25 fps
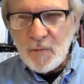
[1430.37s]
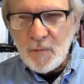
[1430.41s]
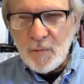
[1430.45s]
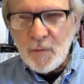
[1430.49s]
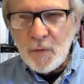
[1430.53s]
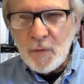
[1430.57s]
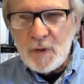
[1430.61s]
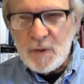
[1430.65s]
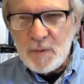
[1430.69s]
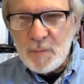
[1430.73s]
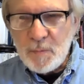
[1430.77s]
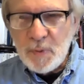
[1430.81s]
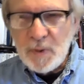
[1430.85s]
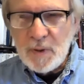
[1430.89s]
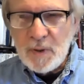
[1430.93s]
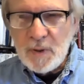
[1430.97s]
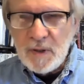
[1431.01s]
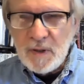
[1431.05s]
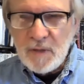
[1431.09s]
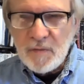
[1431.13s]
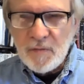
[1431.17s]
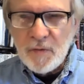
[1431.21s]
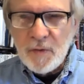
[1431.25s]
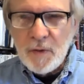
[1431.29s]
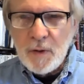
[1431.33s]
first
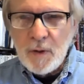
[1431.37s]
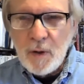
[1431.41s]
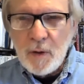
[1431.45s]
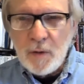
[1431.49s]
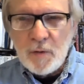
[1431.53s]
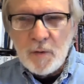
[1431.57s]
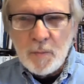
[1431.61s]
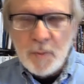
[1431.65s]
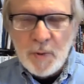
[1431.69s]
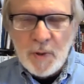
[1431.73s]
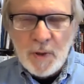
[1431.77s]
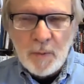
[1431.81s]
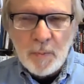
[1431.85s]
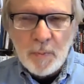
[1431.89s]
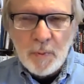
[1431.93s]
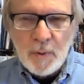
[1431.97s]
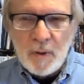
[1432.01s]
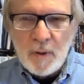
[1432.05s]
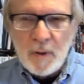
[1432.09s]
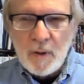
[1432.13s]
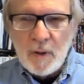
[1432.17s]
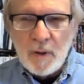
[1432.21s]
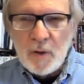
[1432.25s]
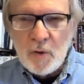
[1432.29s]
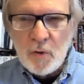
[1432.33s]
believe that other
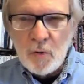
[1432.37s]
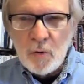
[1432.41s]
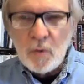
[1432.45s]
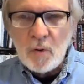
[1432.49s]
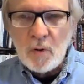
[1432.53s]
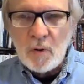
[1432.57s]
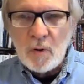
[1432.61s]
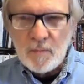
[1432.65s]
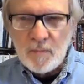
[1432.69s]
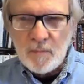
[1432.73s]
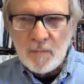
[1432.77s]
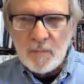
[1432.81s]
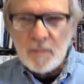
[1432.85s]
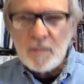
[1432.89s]
people are cool,